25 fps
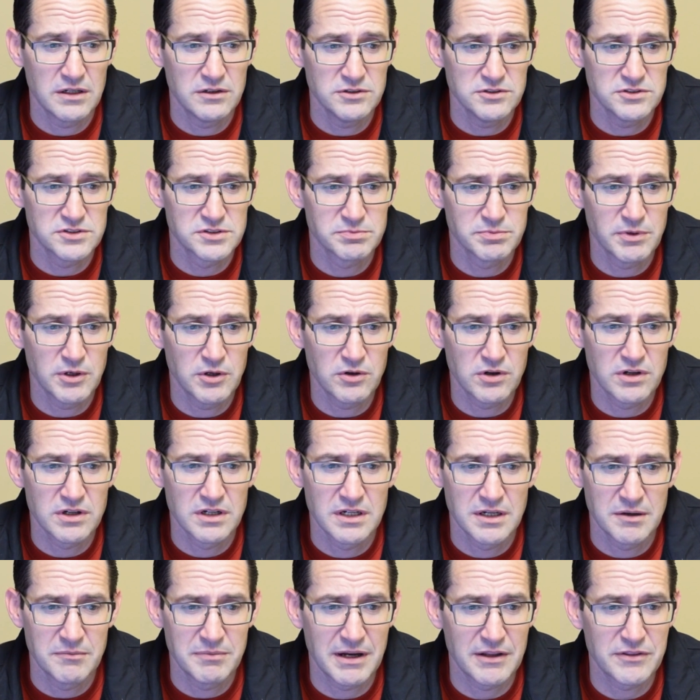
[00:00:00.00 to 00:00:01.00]
who spoke
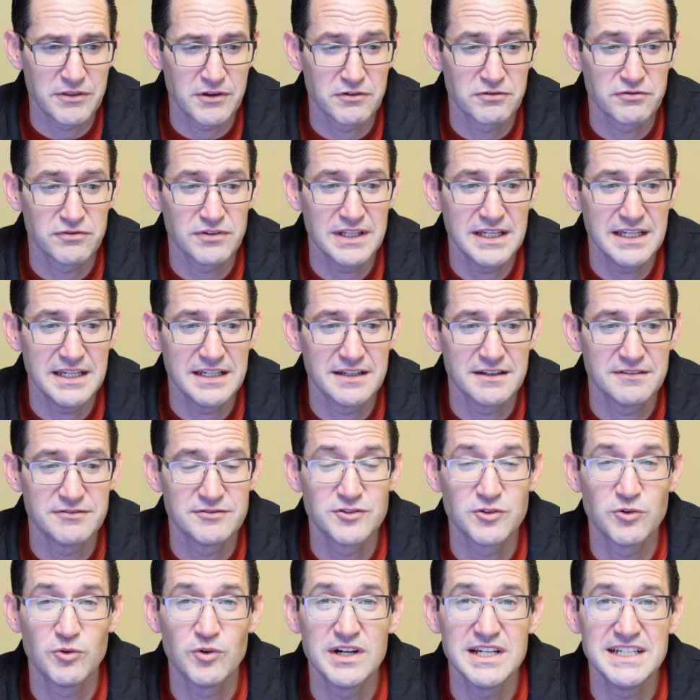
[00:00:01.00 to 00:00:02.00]
about their fleet of
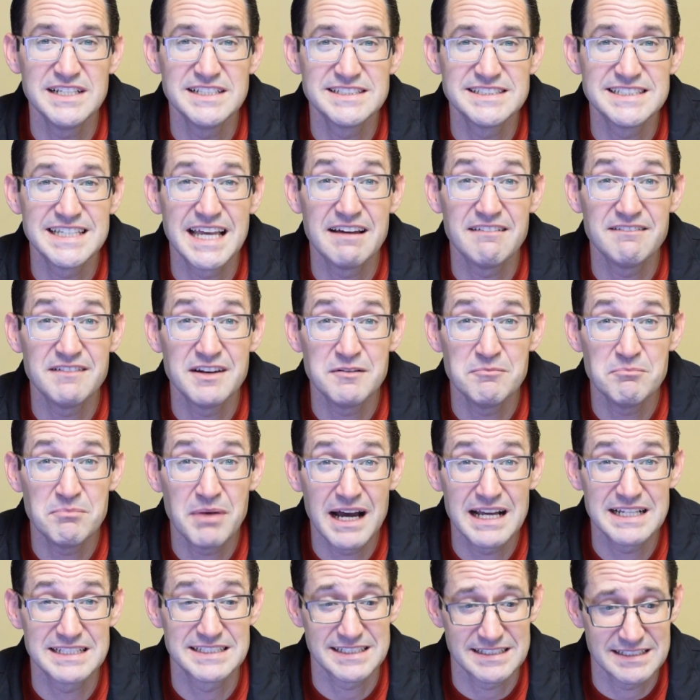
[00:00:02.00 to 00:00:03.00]
27
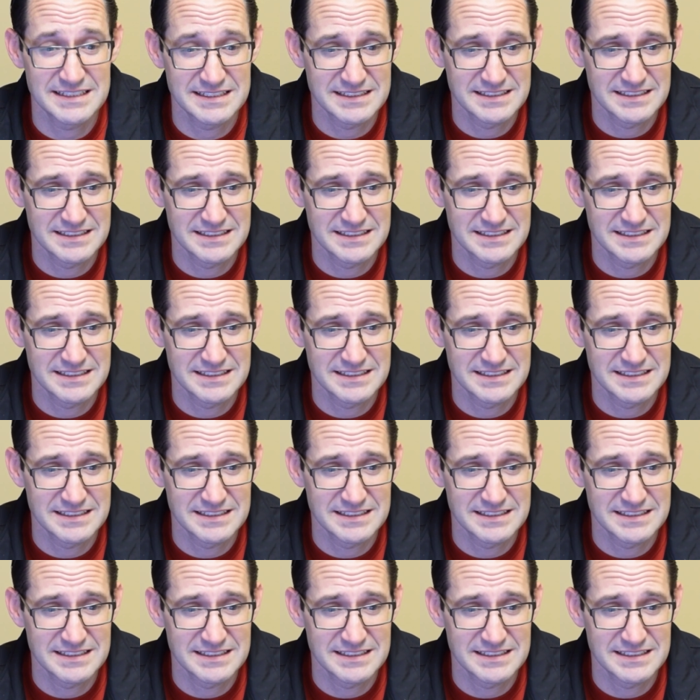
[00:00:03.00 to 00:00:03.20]
buses.